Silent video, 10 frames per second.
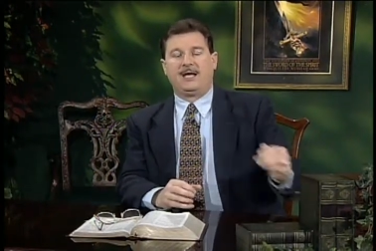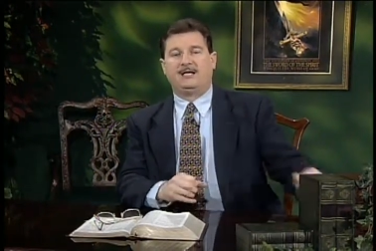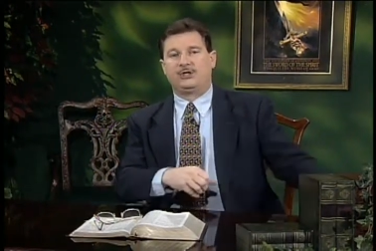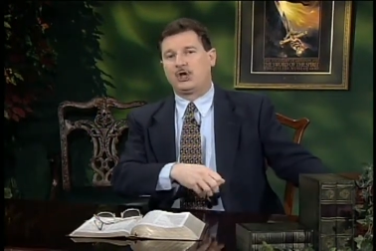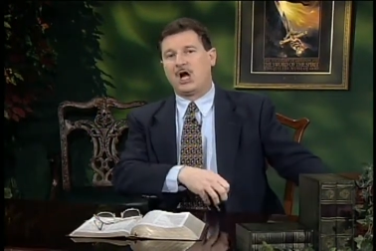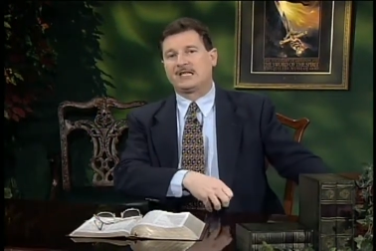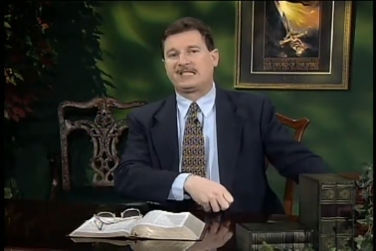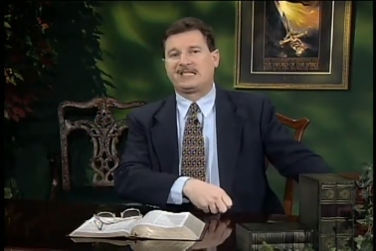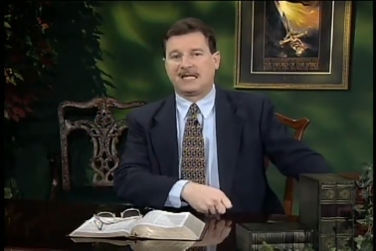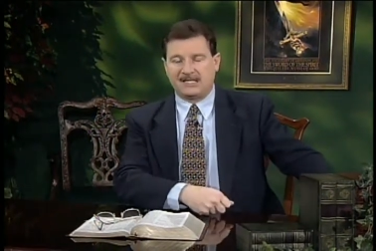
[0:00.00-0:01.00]
In John
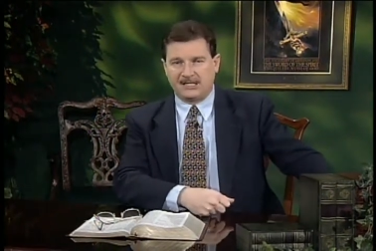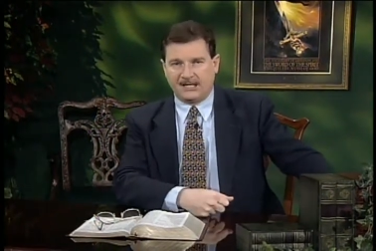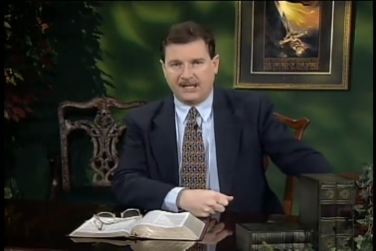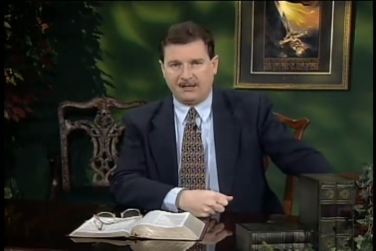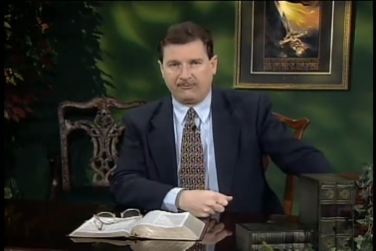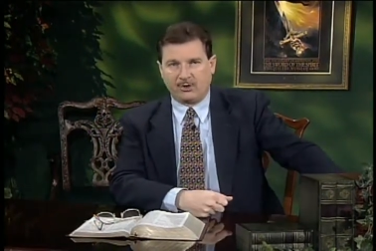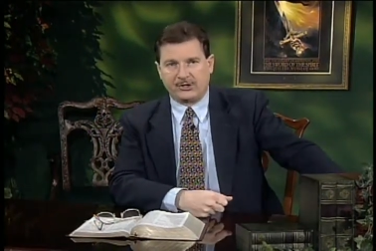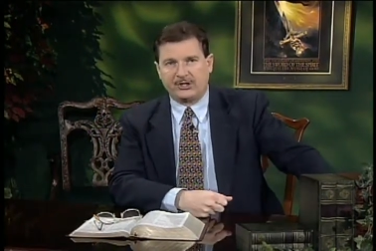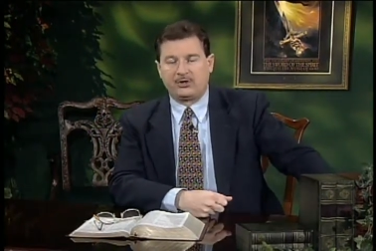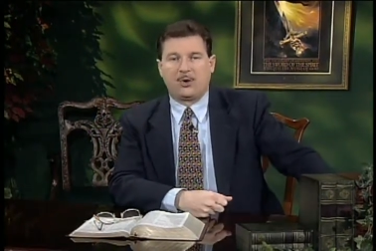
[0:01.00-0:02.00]
16,
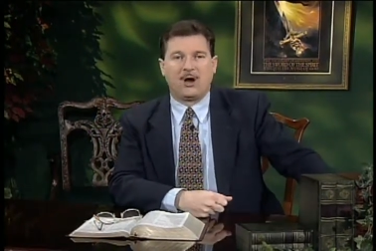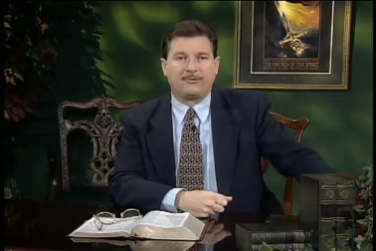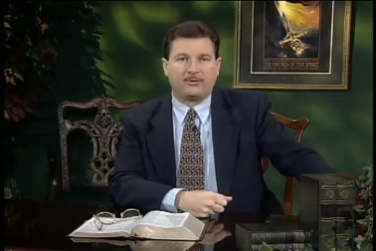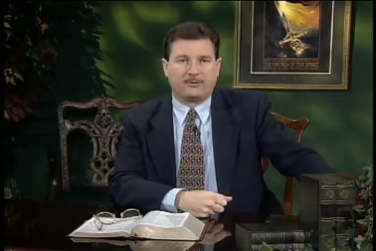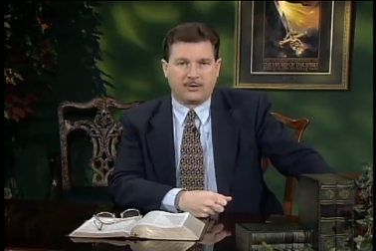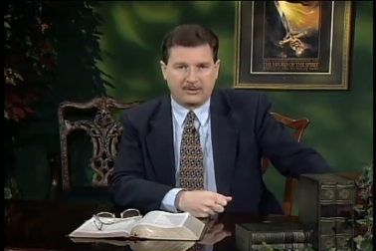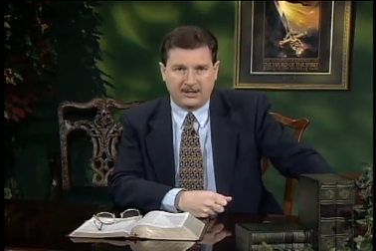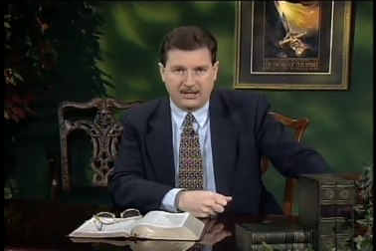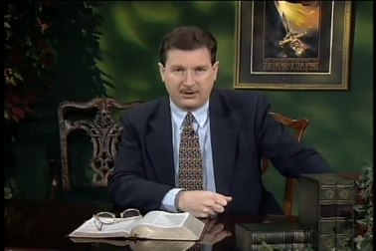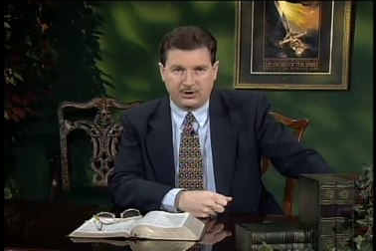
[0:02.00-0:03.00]
verses 12 through
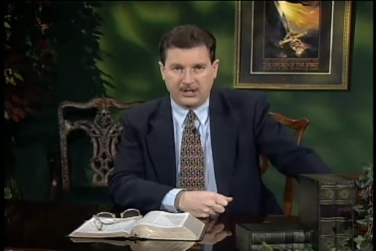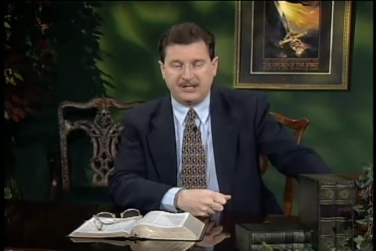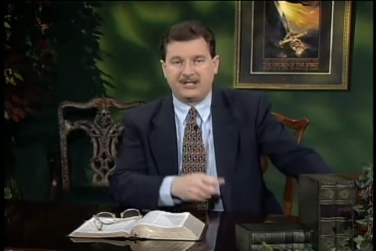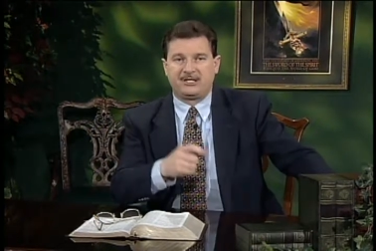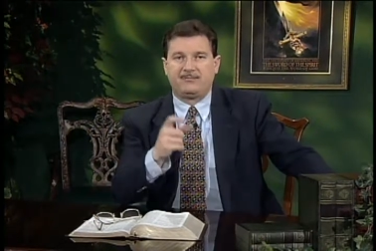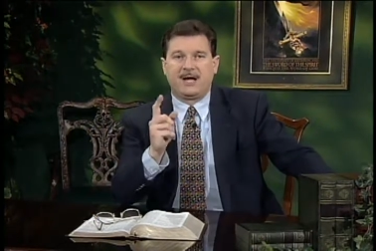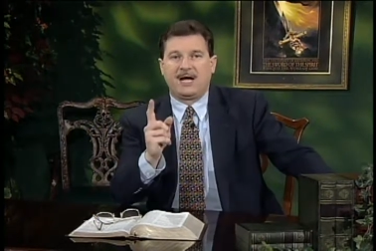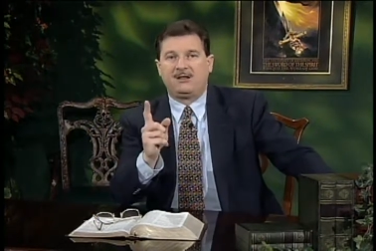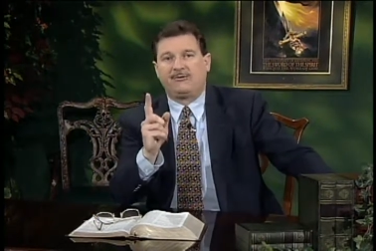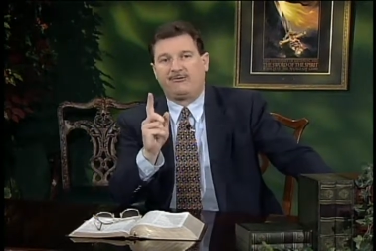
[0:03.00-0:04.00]
13, Jesus
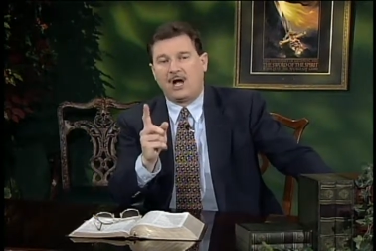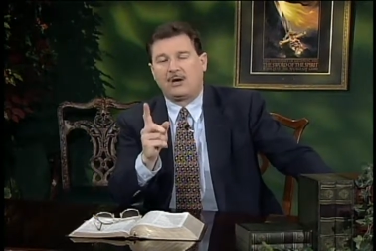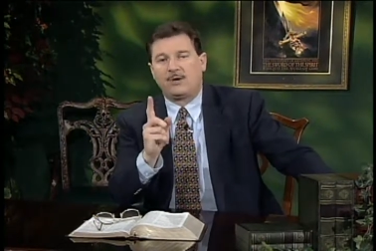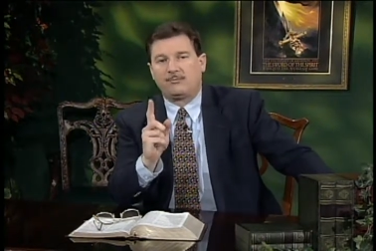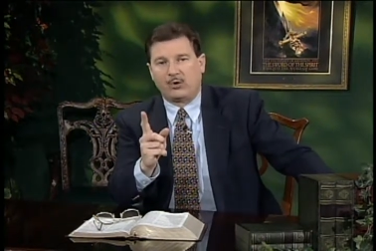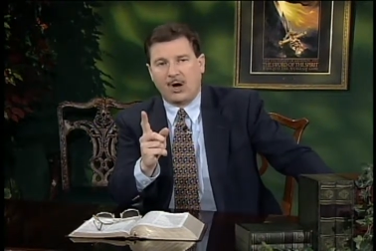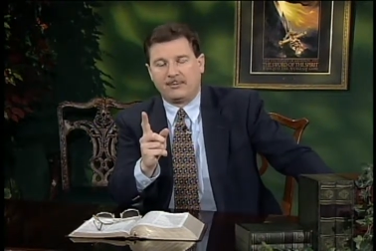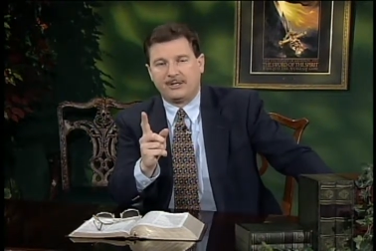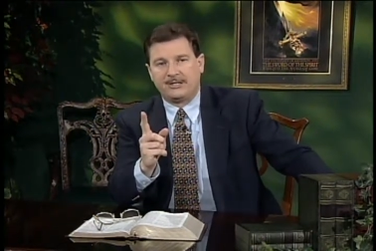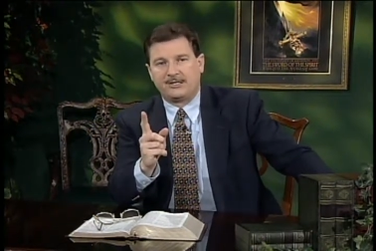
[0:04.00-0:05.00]
made the following
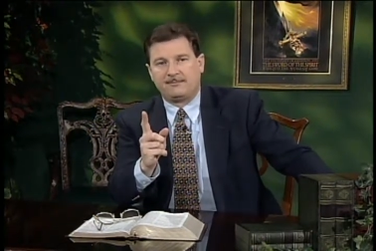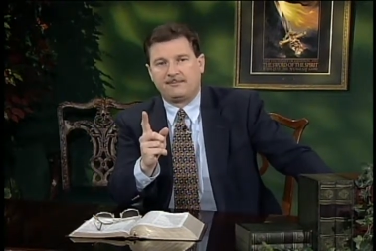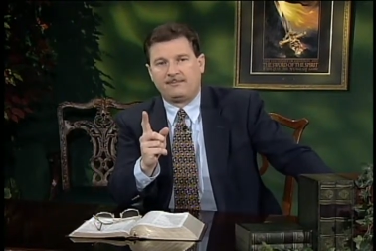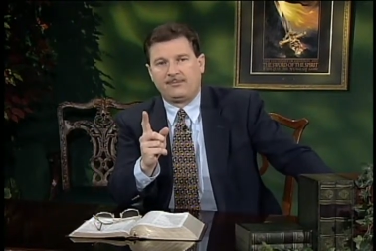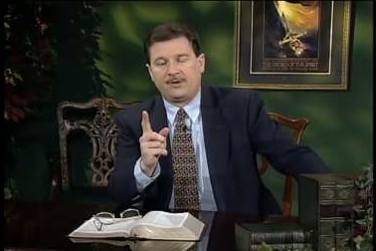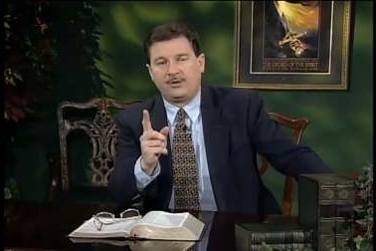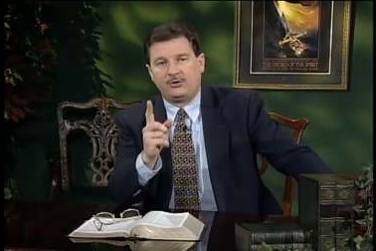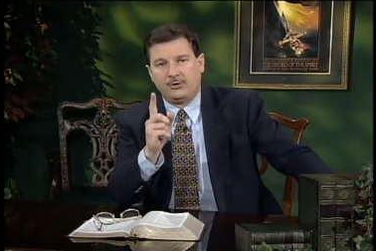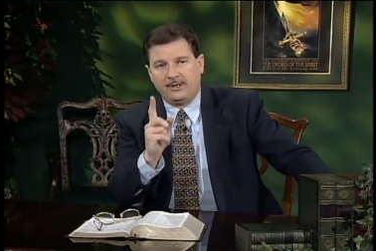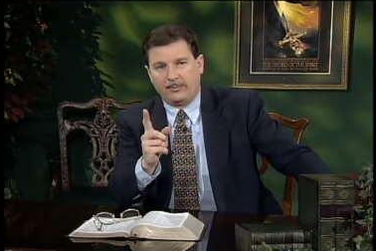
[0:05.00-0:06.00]
promise
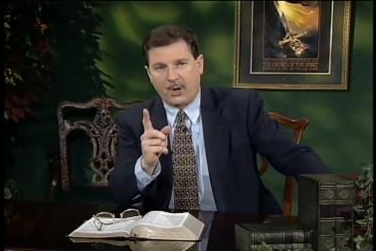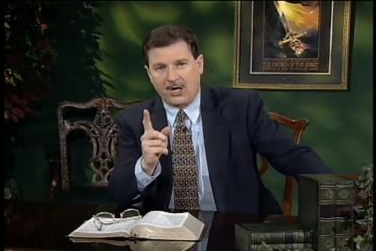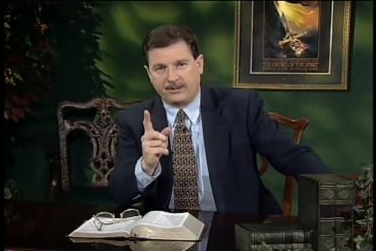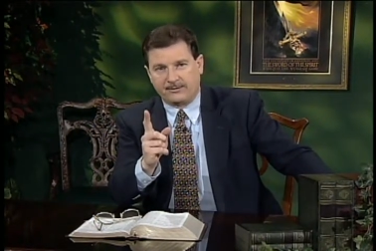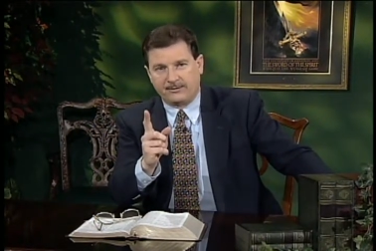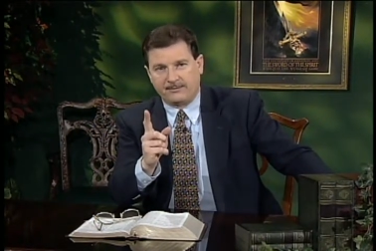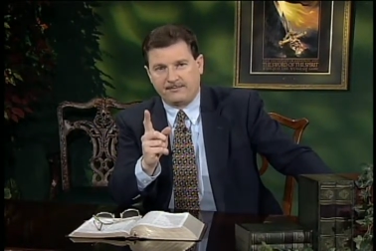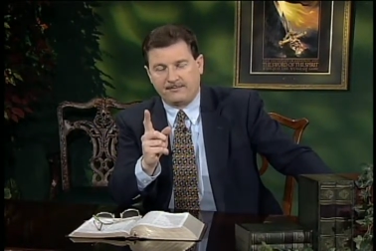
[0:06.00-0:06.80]
to the apostles